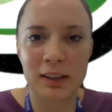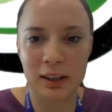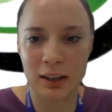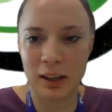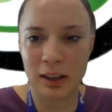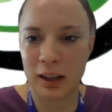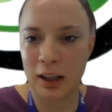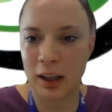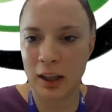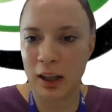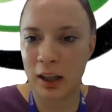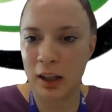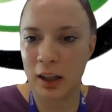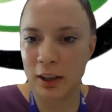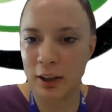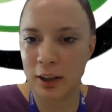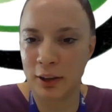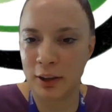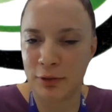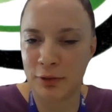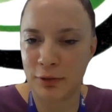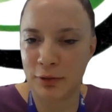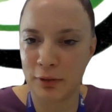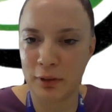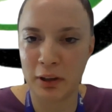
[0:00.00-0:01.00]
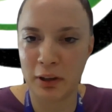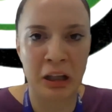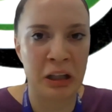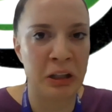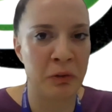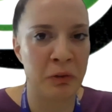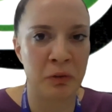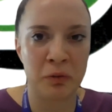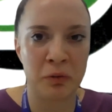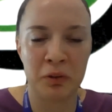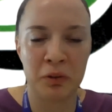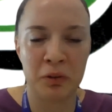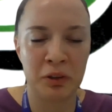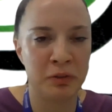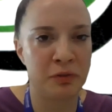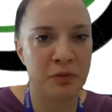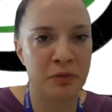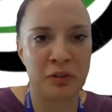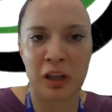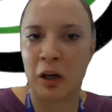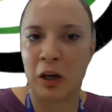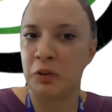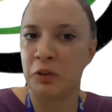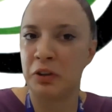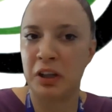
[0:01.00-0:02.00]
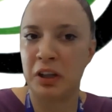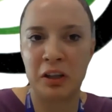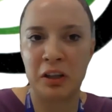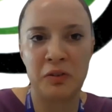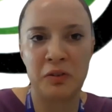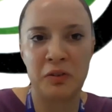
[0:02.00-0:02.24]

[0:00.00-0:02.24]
If Claudia,